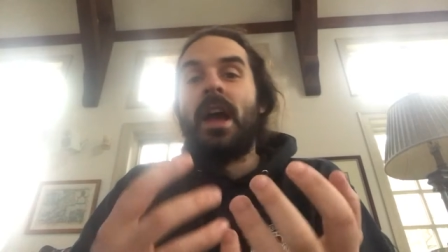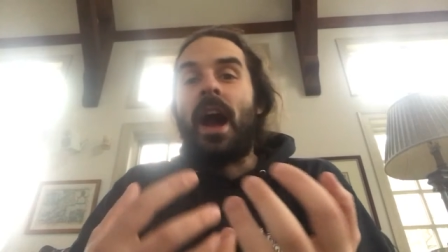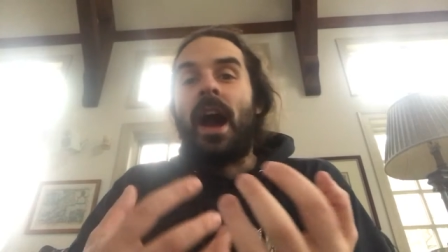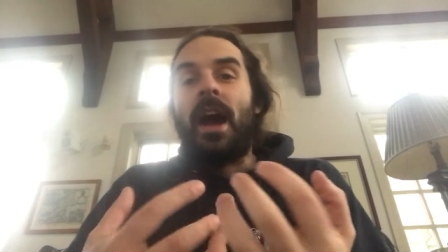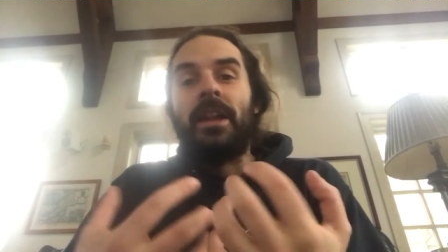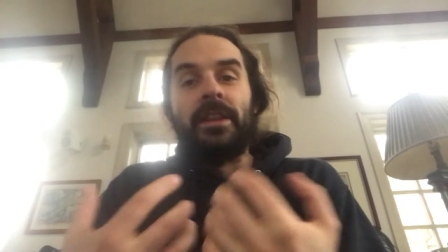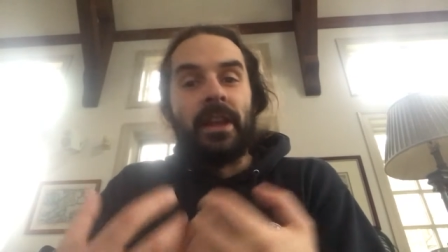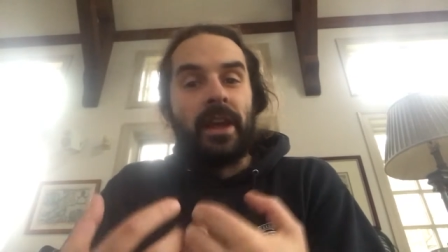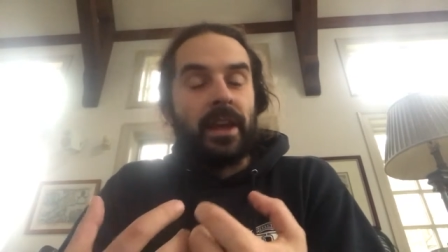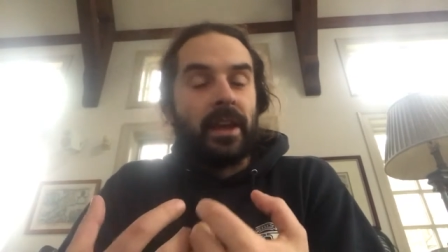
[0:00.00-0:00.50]

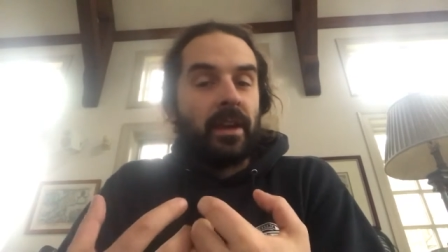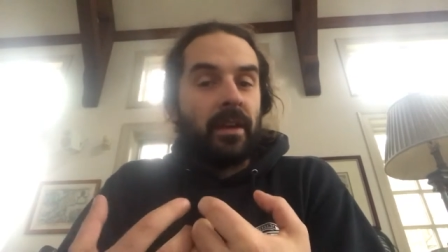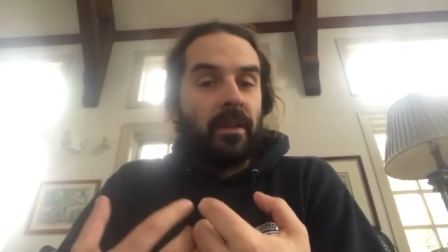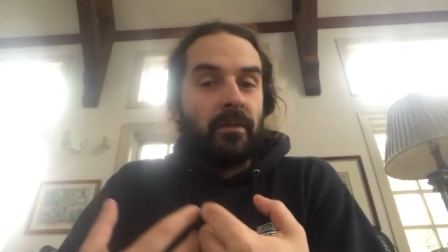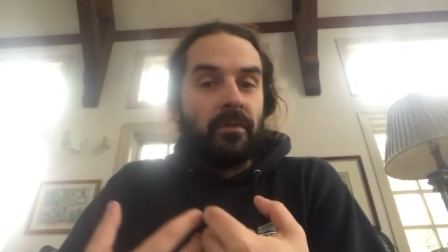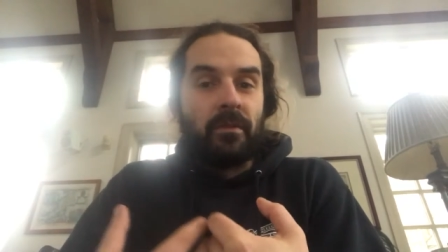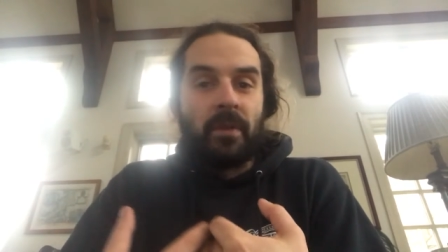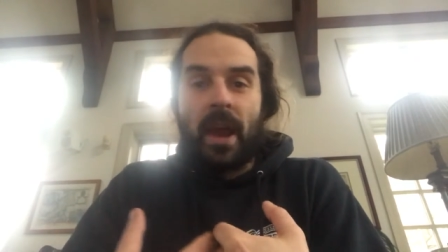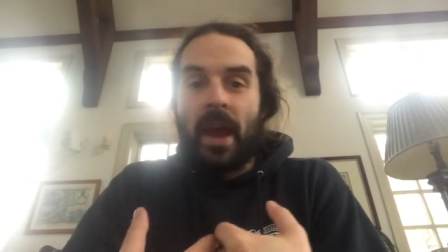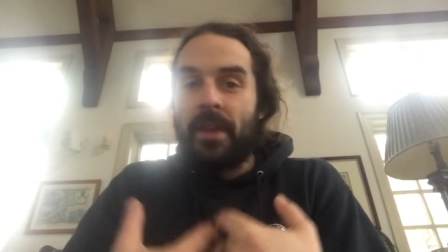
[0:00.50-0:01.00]
I like
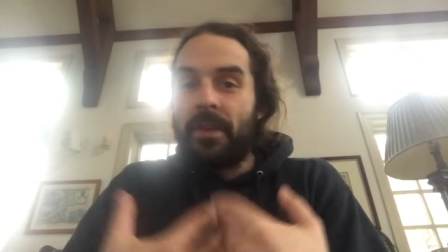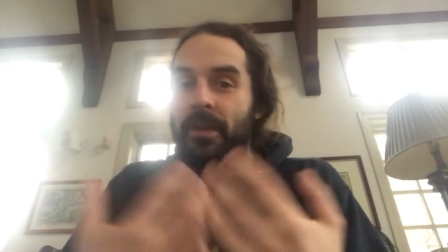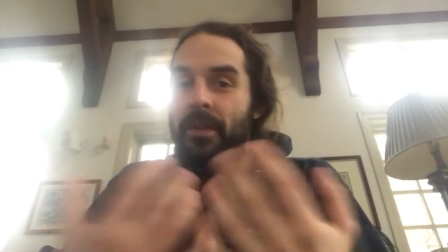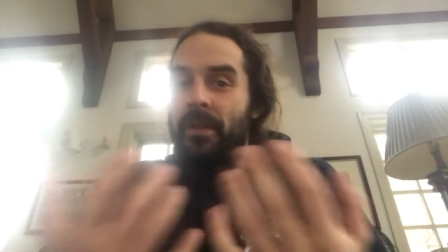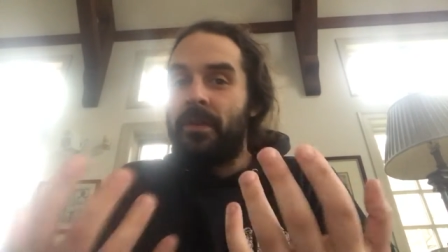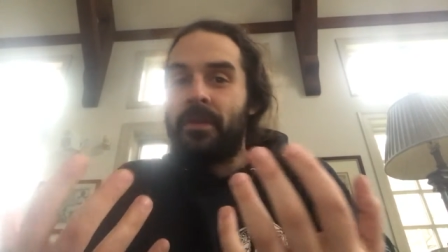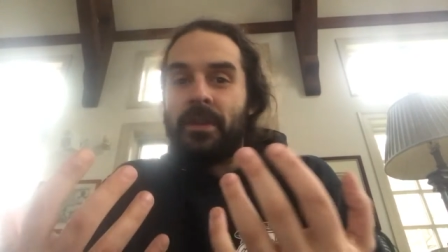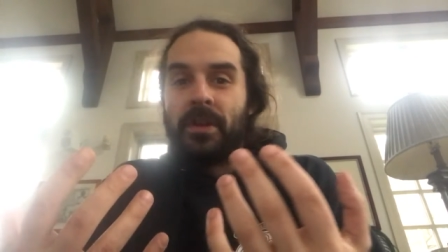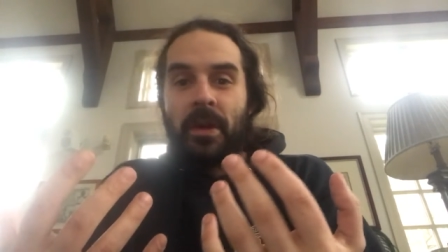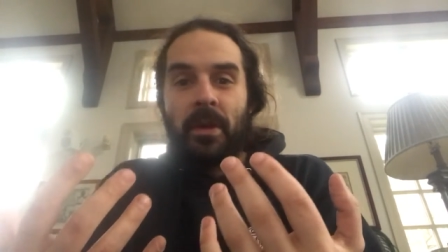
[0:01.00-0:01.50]

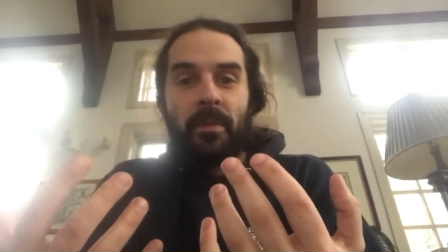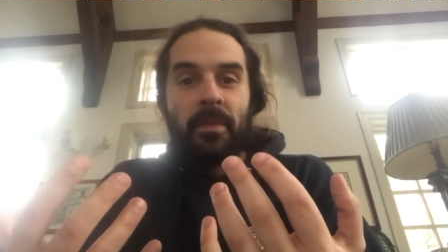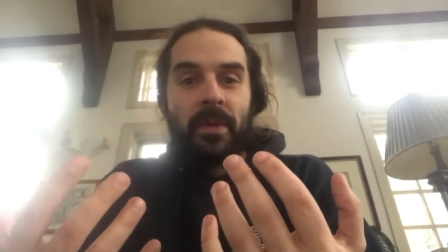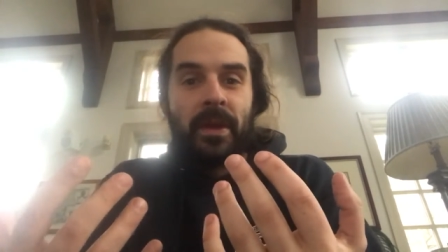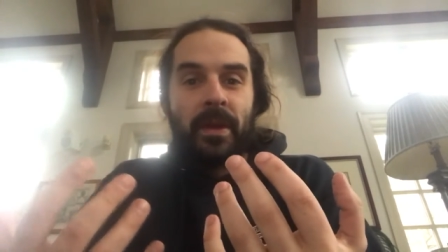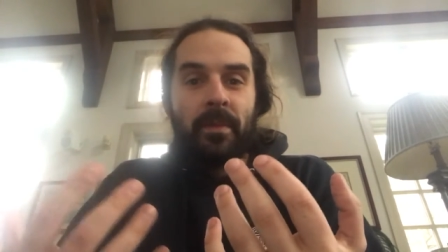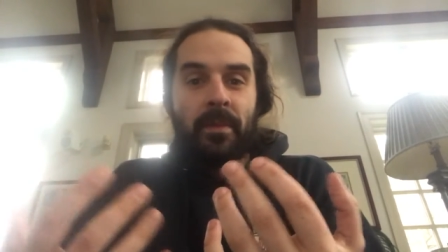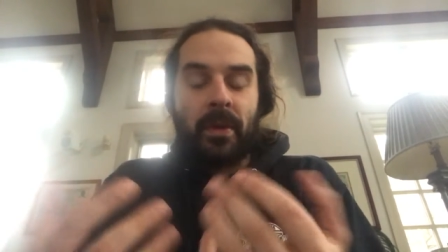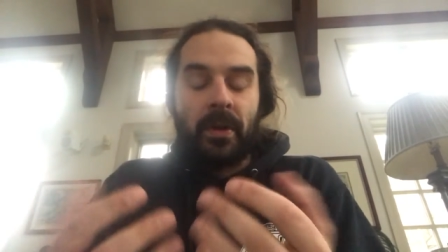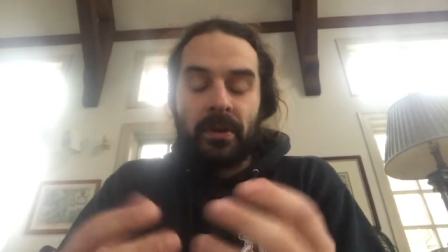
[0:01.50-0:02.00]
rather, you know,
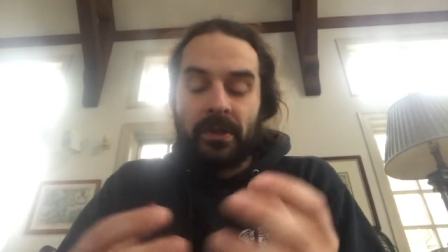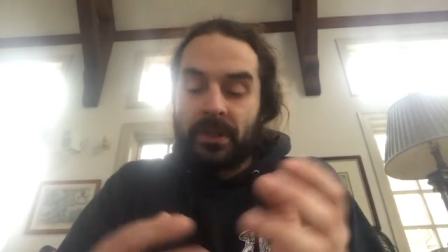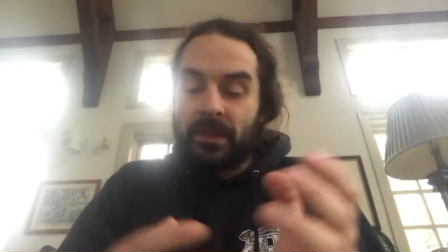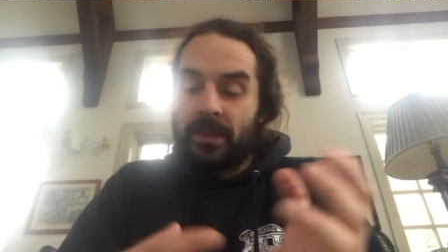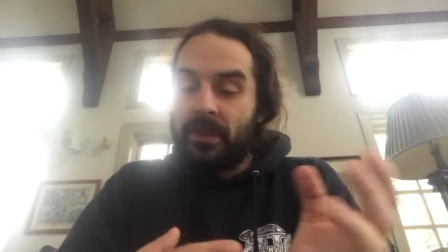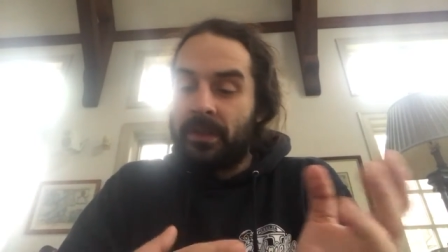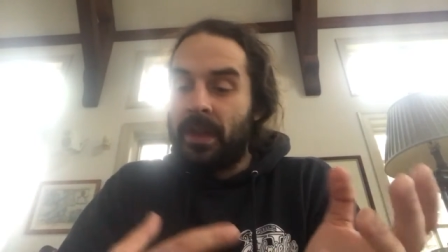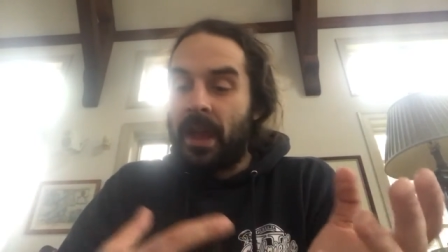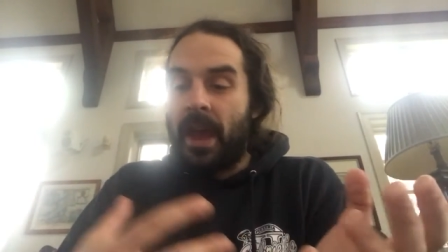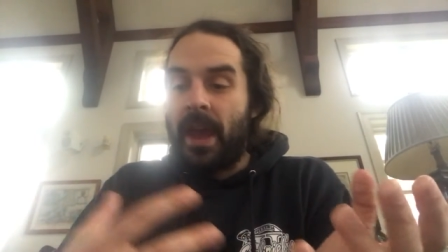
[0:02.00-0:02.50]
being
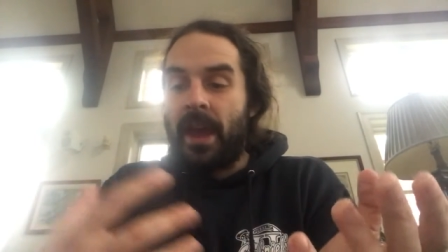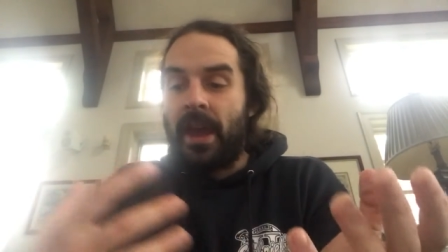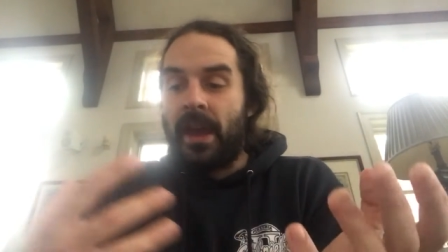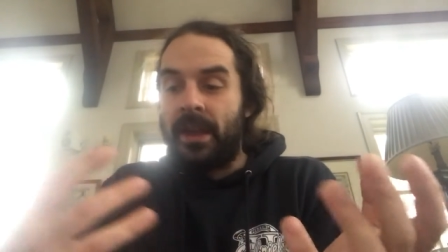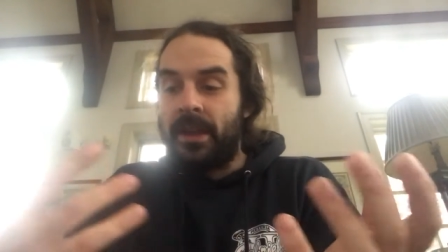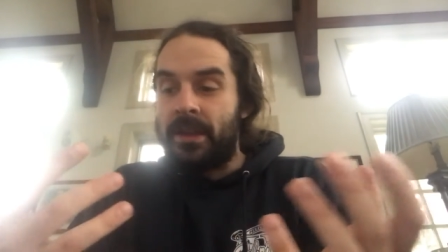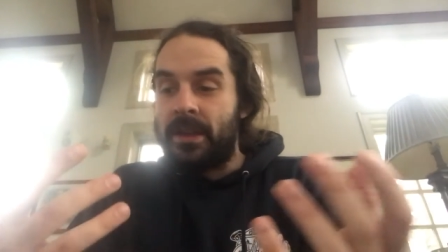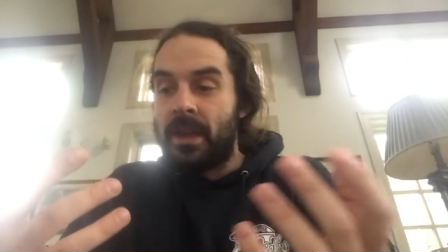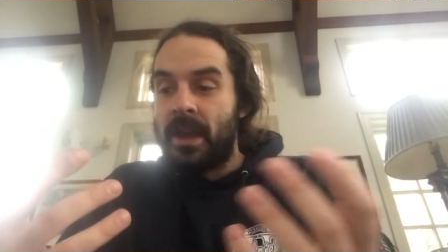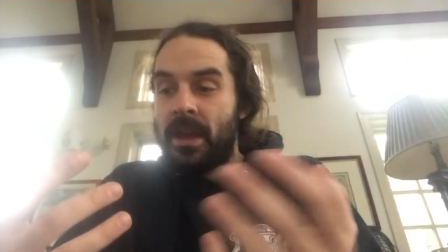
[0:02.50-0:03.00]
personal
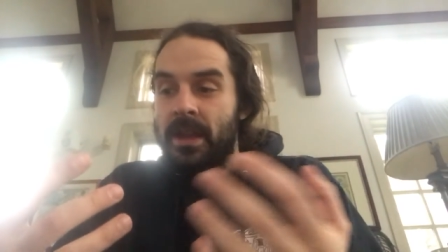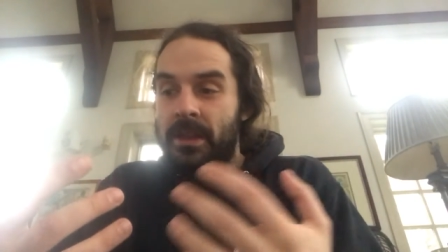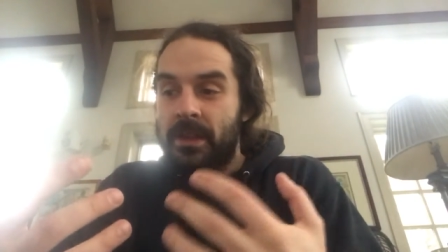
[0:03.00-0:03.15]
and,